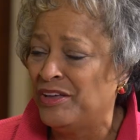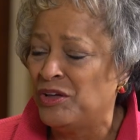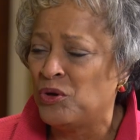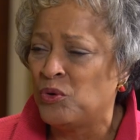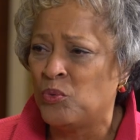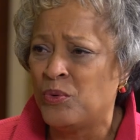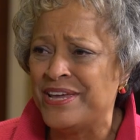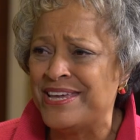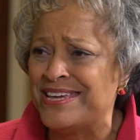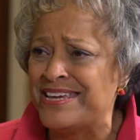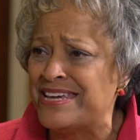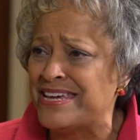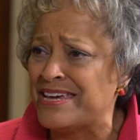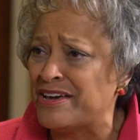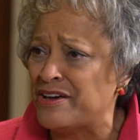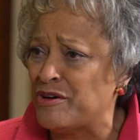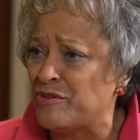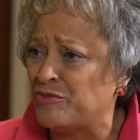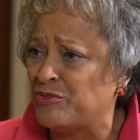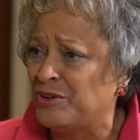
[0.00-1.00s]
We
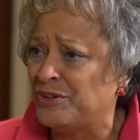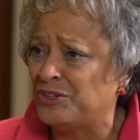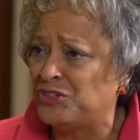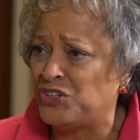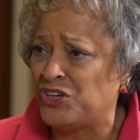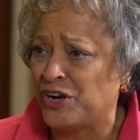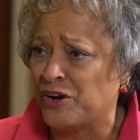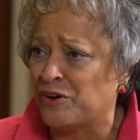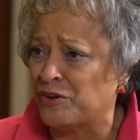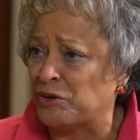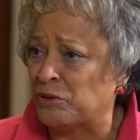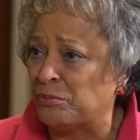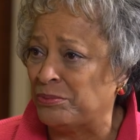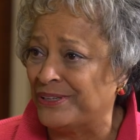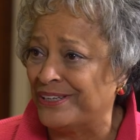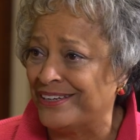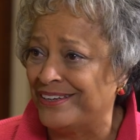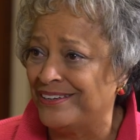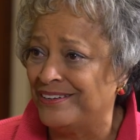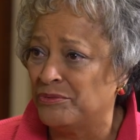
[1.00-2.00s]
give
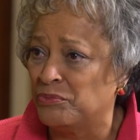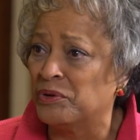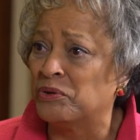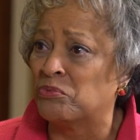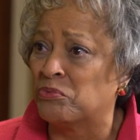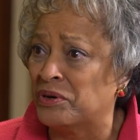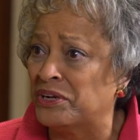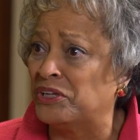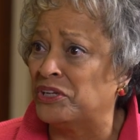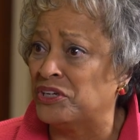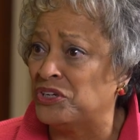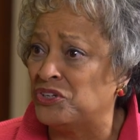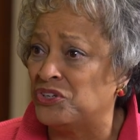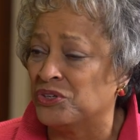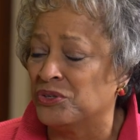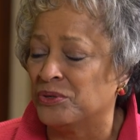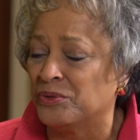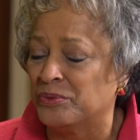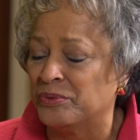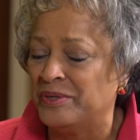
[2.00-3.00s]
charitably. We really
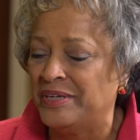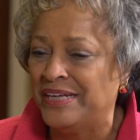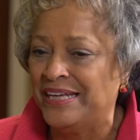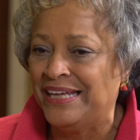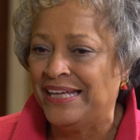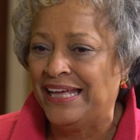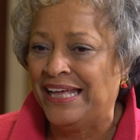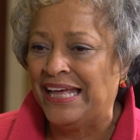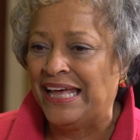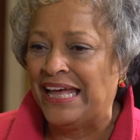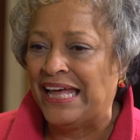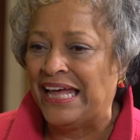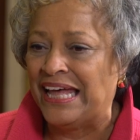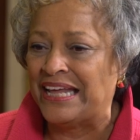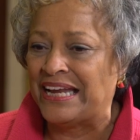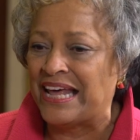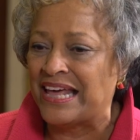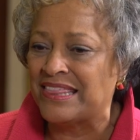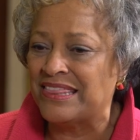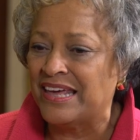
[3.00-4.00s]
do.
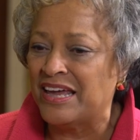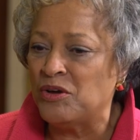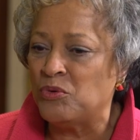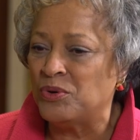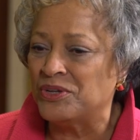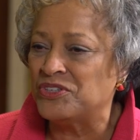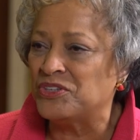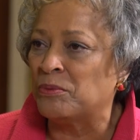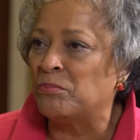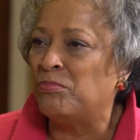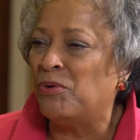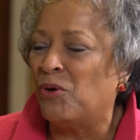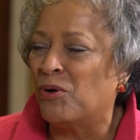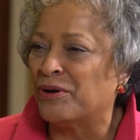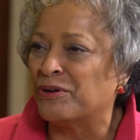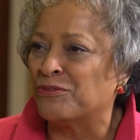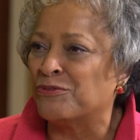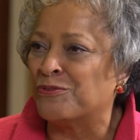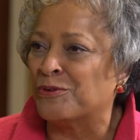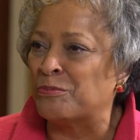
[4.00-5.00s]
And I think what's
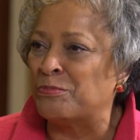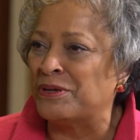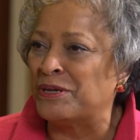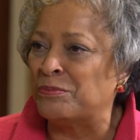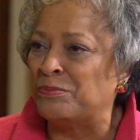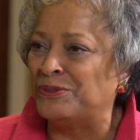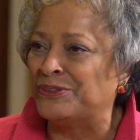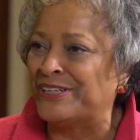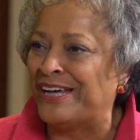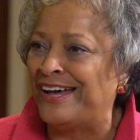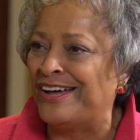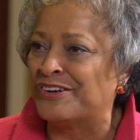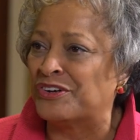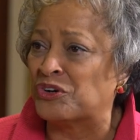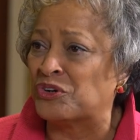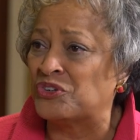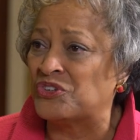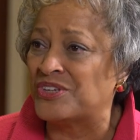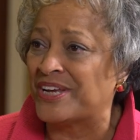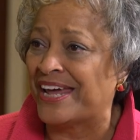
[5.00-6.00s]
important for people to
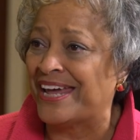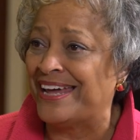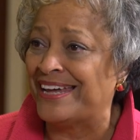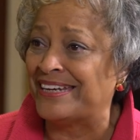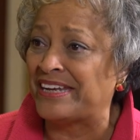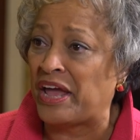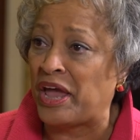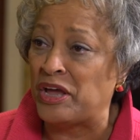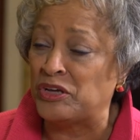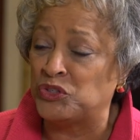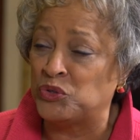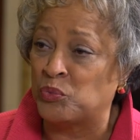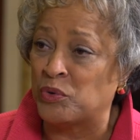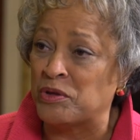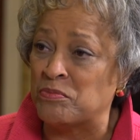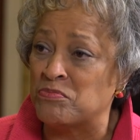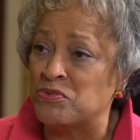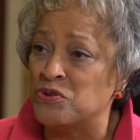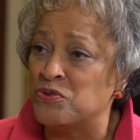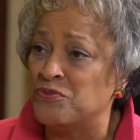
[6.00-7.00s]
understand as we
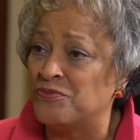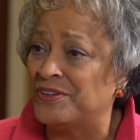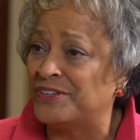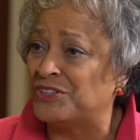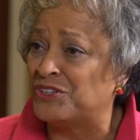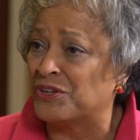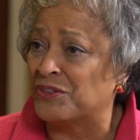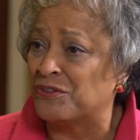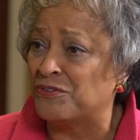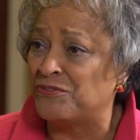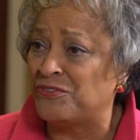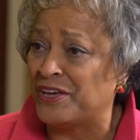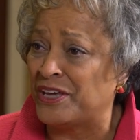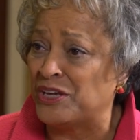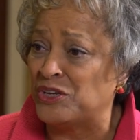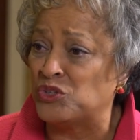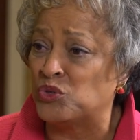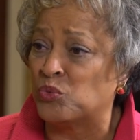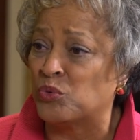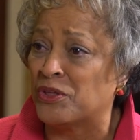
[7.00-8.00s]
move into the
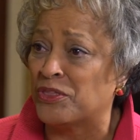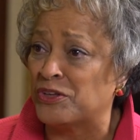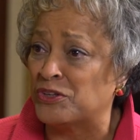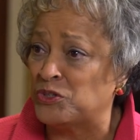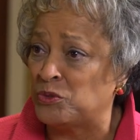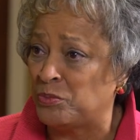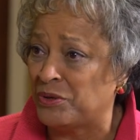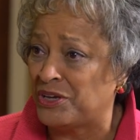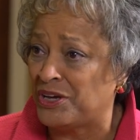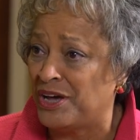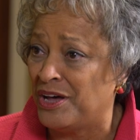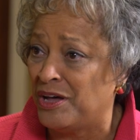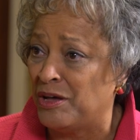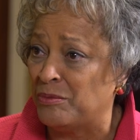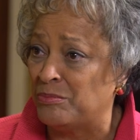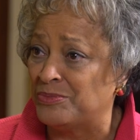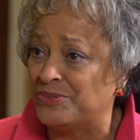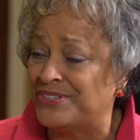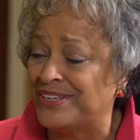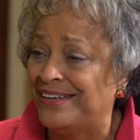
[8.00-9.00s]
phase where this
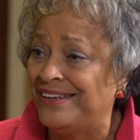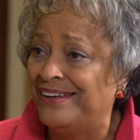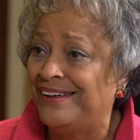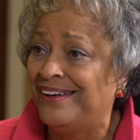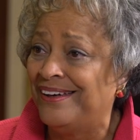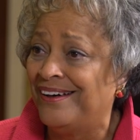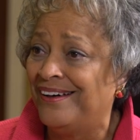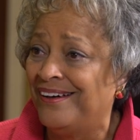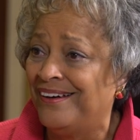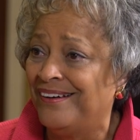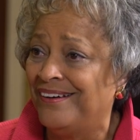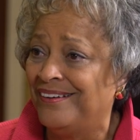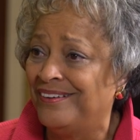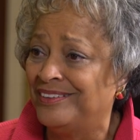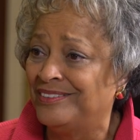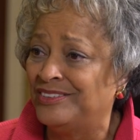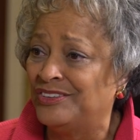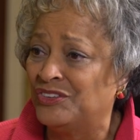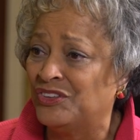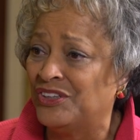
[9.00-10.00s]
becomes
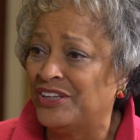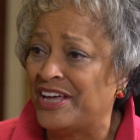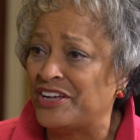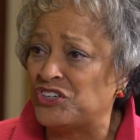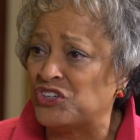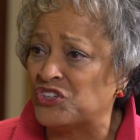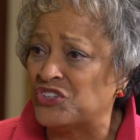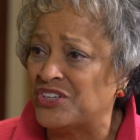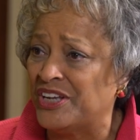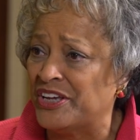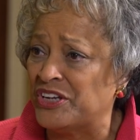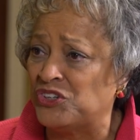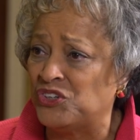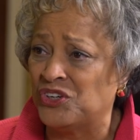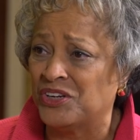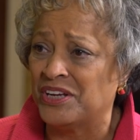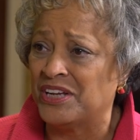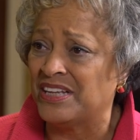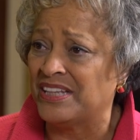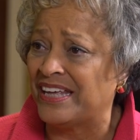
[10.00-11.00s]

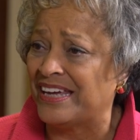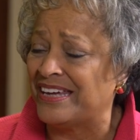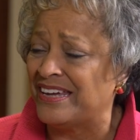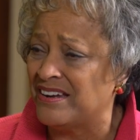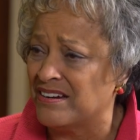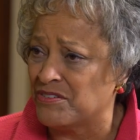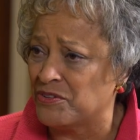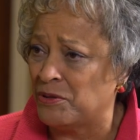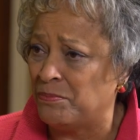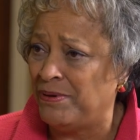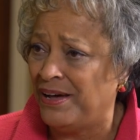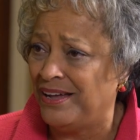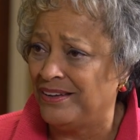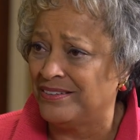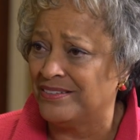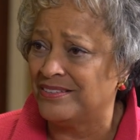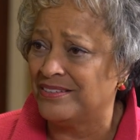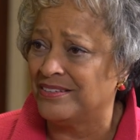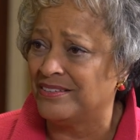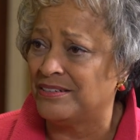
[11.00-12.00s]
legislation and they hear the
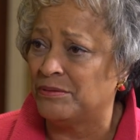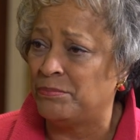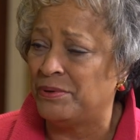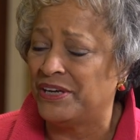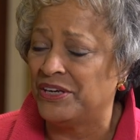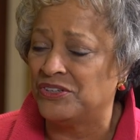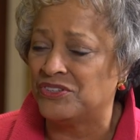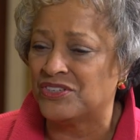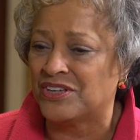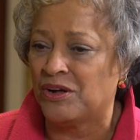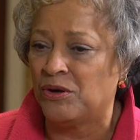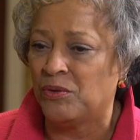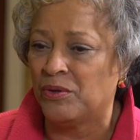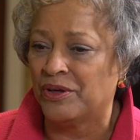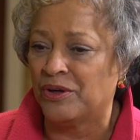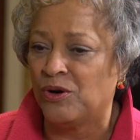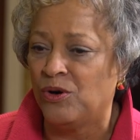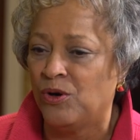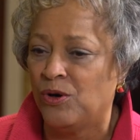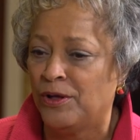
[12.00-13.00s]
policy debates
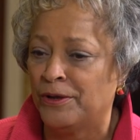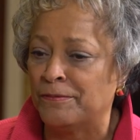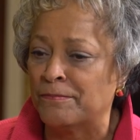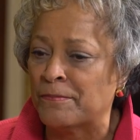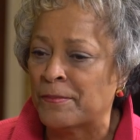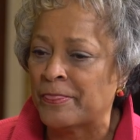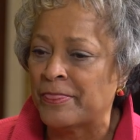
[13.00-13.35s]
going on,